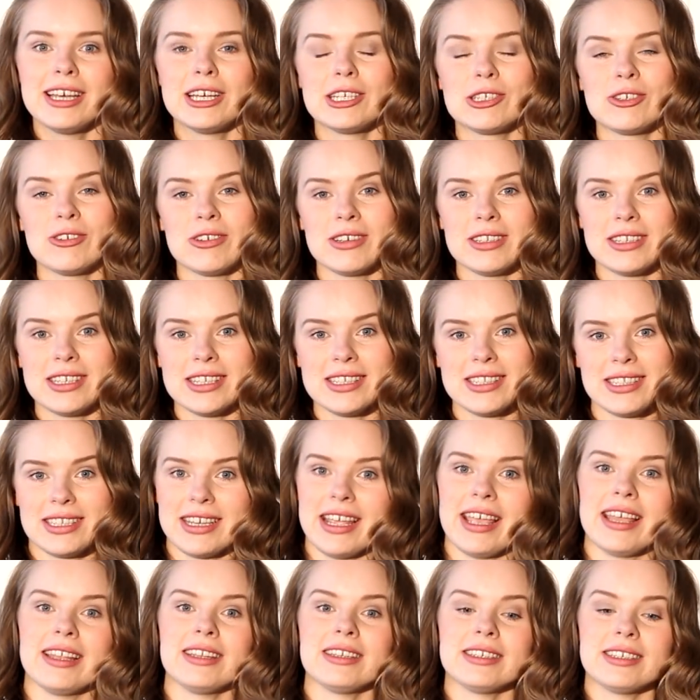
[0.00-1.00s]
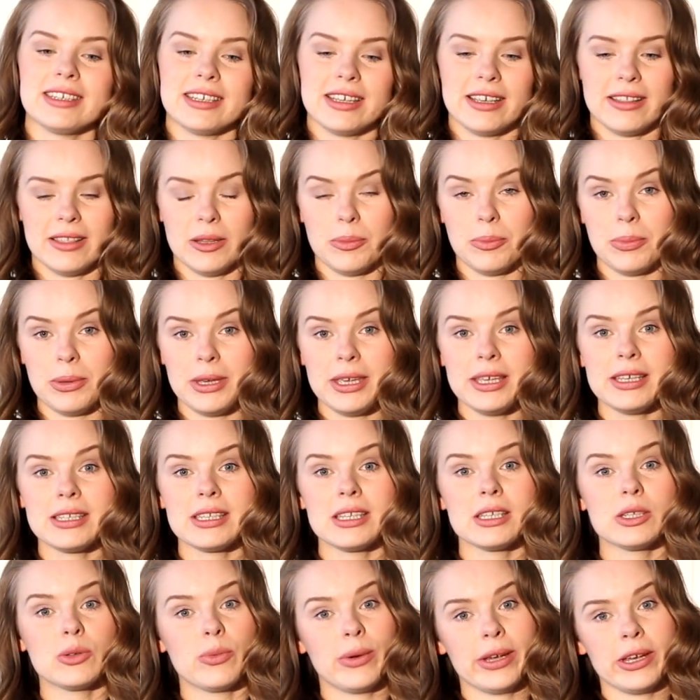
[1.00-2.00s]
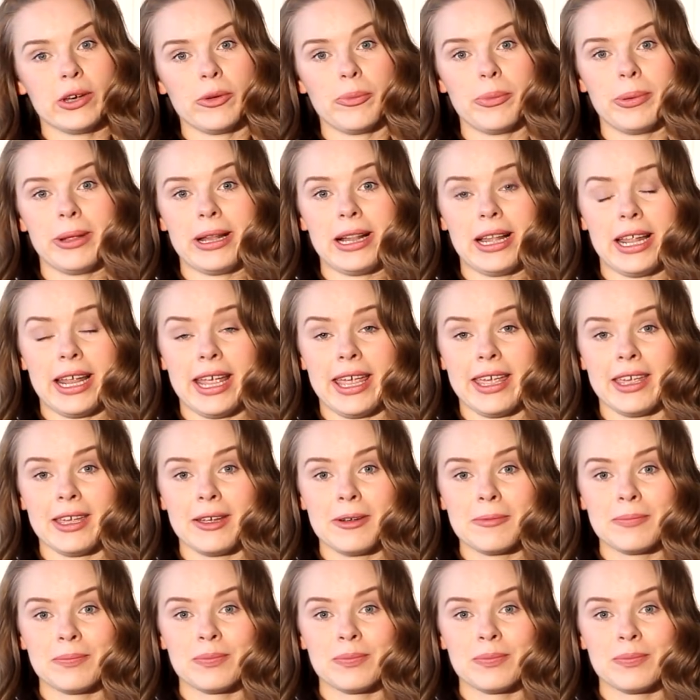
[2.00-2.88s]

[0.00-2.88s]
to understand in the pieces where you play